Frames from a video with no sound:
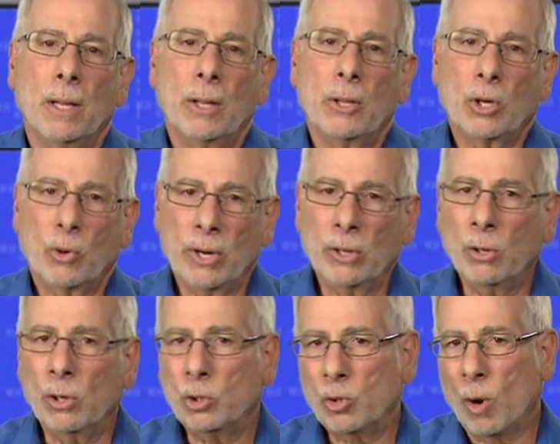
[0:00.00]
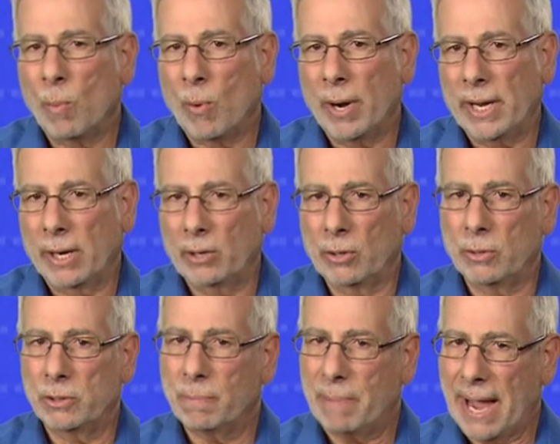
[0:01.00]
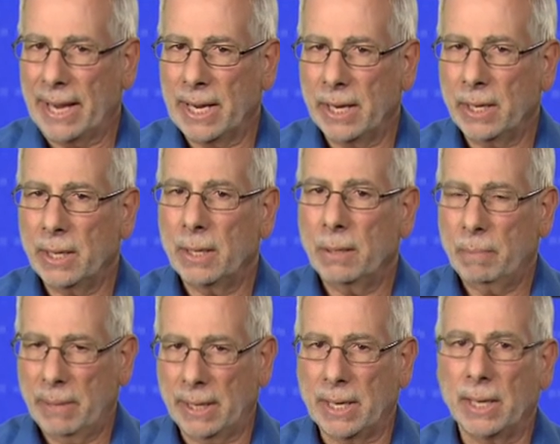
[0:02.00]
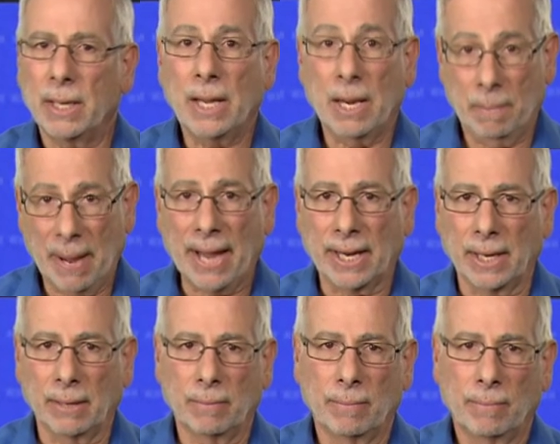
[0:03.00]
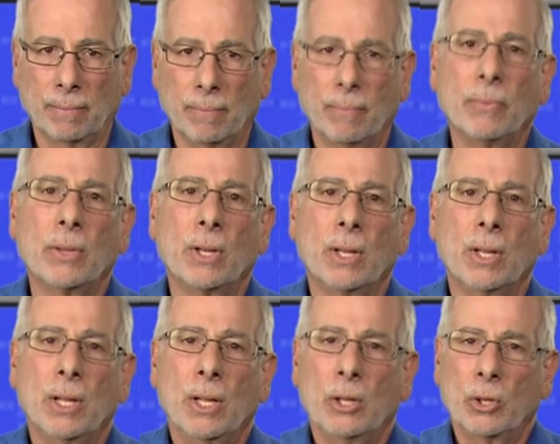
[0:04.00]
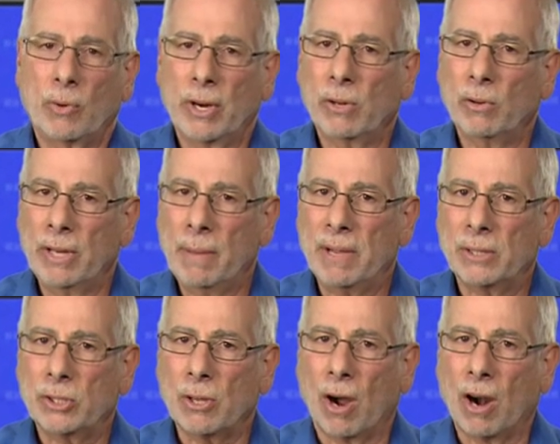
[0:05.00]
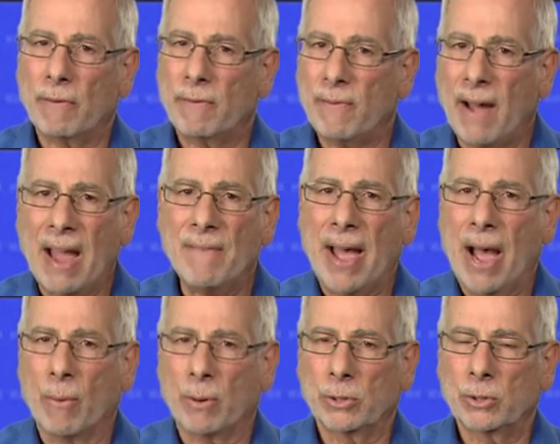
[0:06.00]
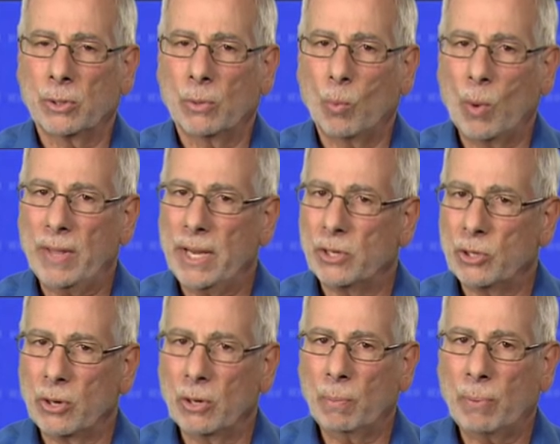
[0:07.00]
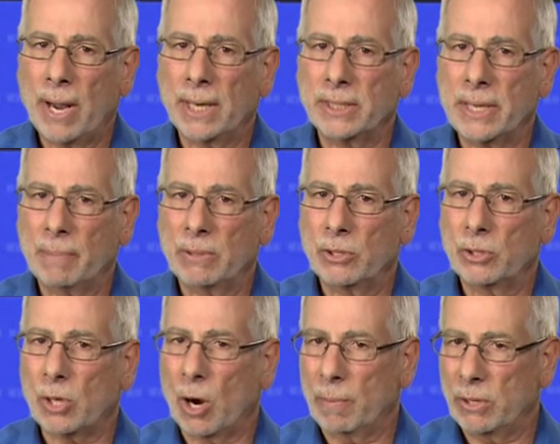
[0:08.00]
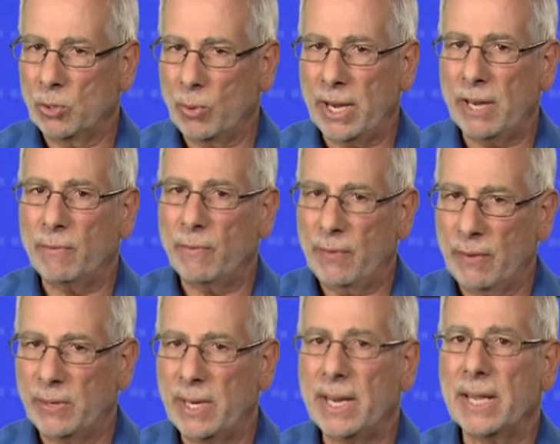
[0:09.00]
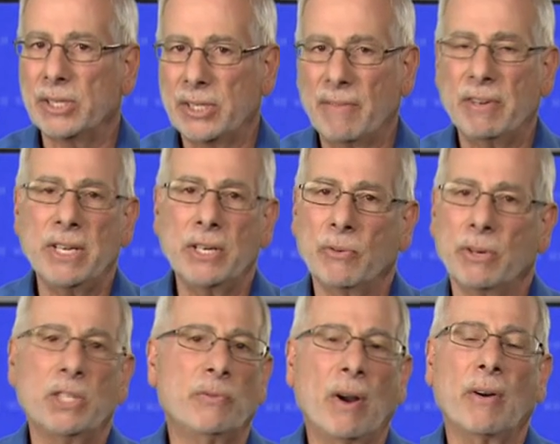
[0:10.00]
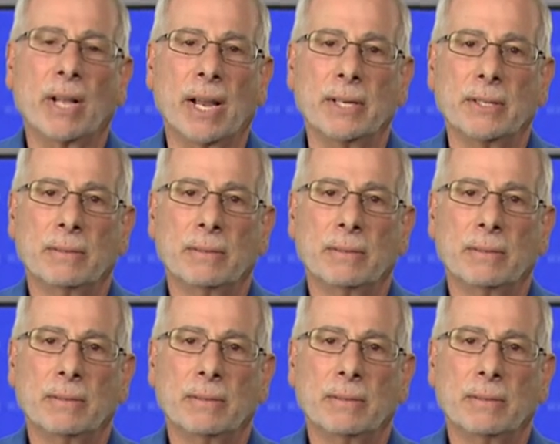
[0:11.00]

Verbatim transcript: The critical control point includes backing, picking, and packing. The critical limits are 5 hours when the internal product temperatures are between 50 and 70 degrees Fahrenheit.